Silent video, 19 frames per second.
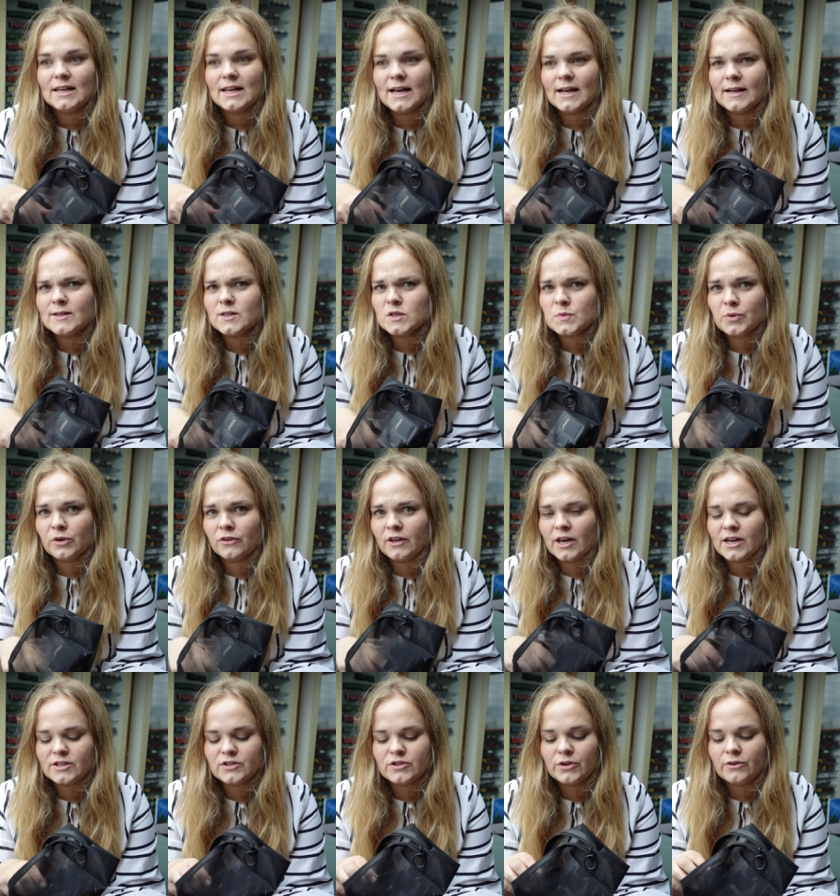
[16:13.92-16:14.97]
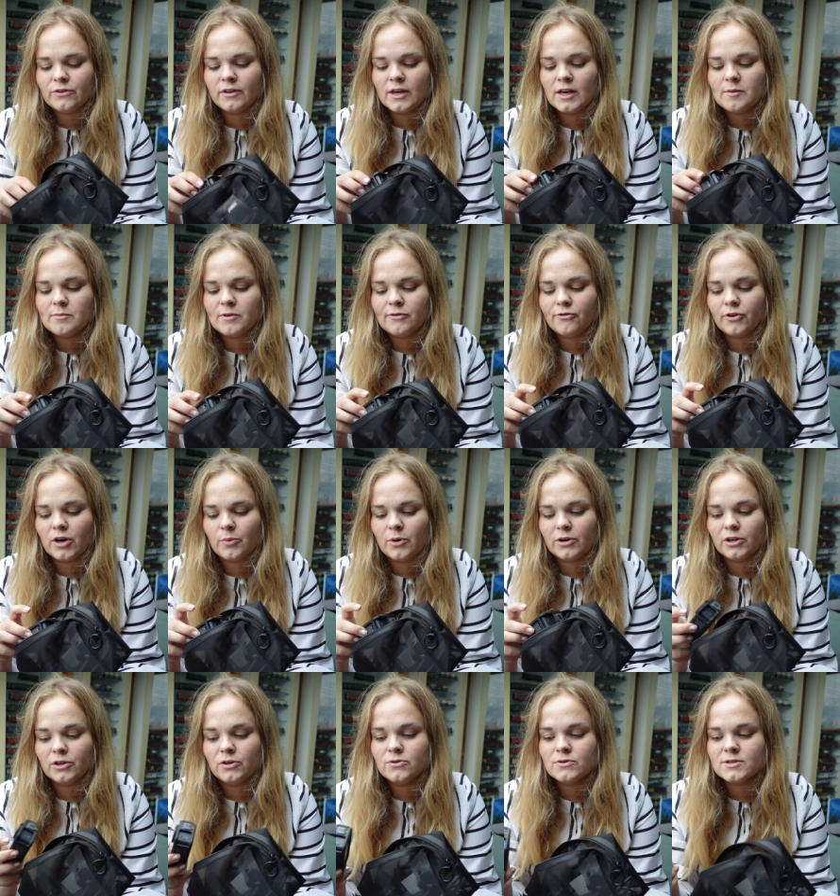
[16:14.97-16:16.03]
lens protector thing before I want
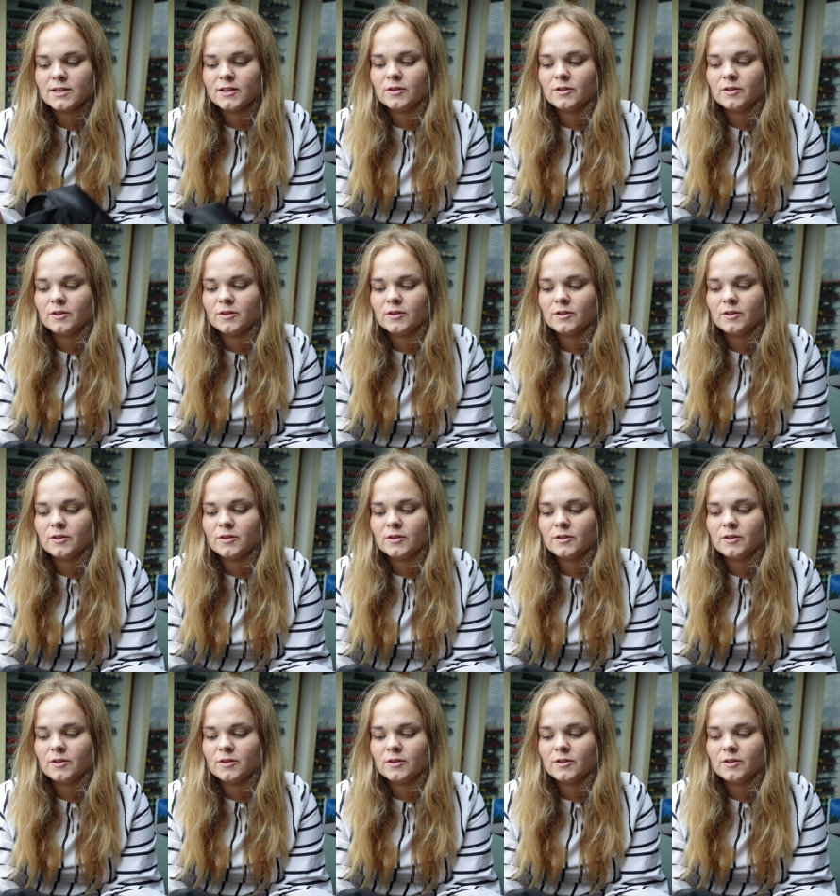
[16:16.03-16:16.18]
to use